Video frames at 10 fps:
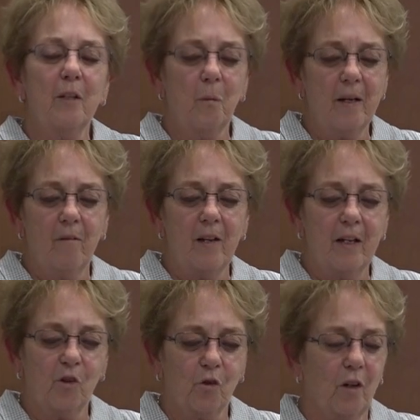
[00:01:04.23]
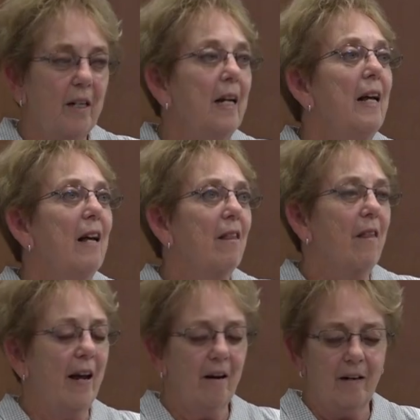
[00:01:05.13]
as we give the history
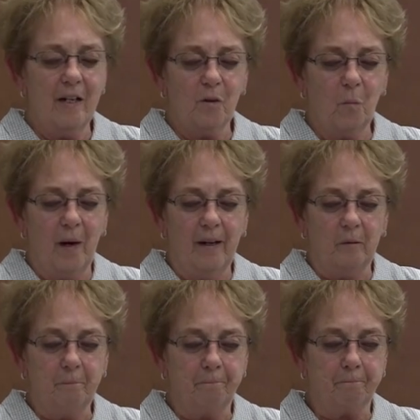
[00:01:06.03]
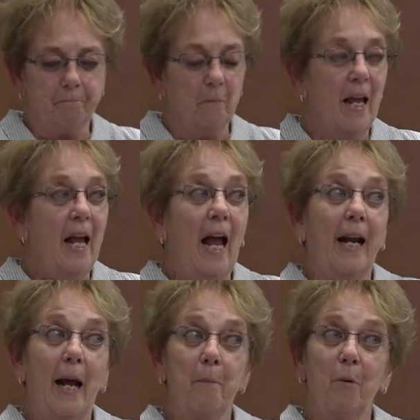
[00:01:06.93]
there as well.
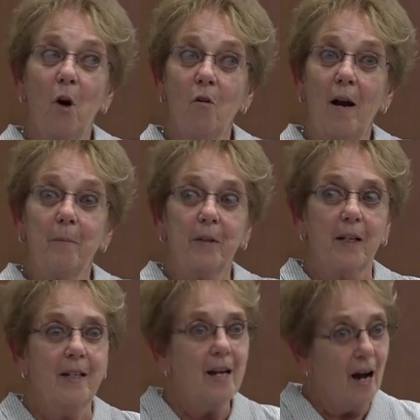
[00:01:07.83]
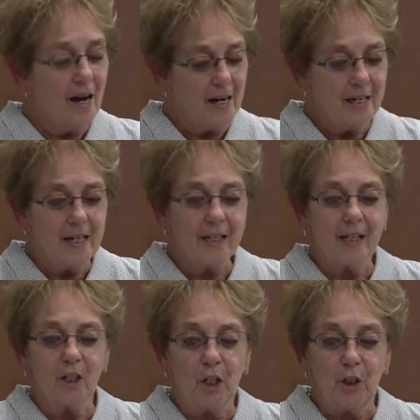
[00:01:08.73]
And our program tonight is
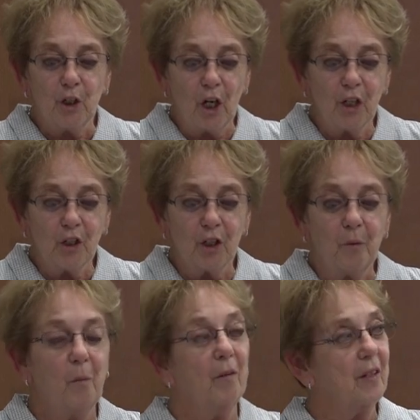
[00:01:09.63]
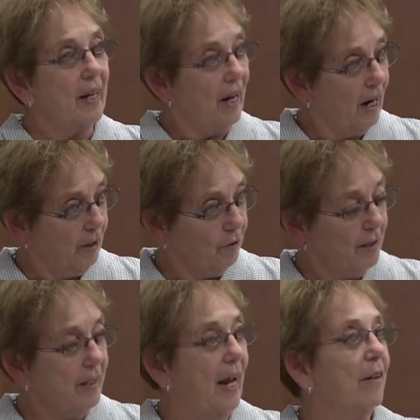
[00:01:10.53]
in conjunction with the
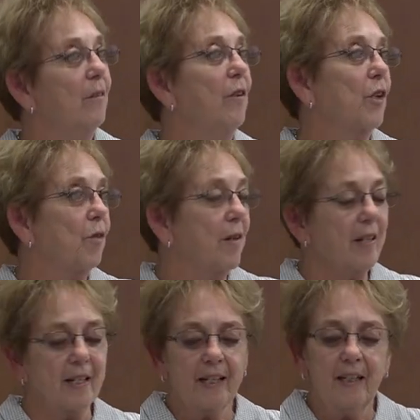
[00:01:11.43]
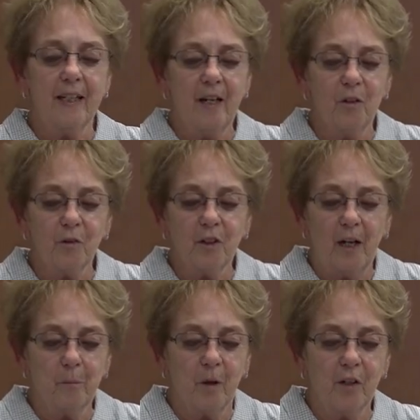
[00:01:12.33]
100th anniversary, the centennial
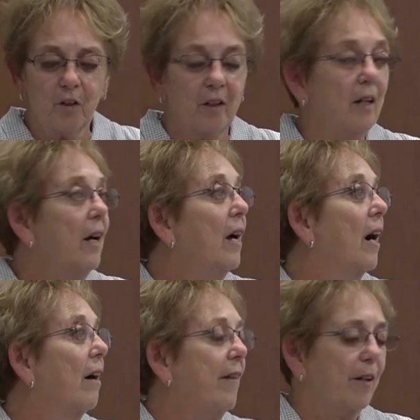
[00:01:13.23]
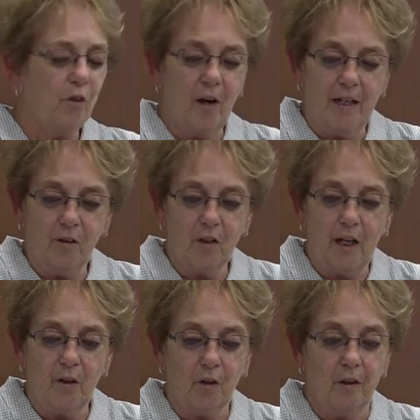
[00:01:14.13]
celebration of our train
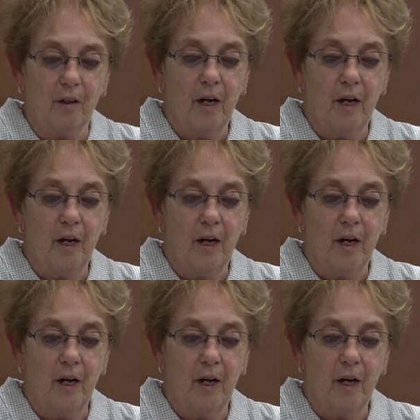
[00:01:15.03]
station,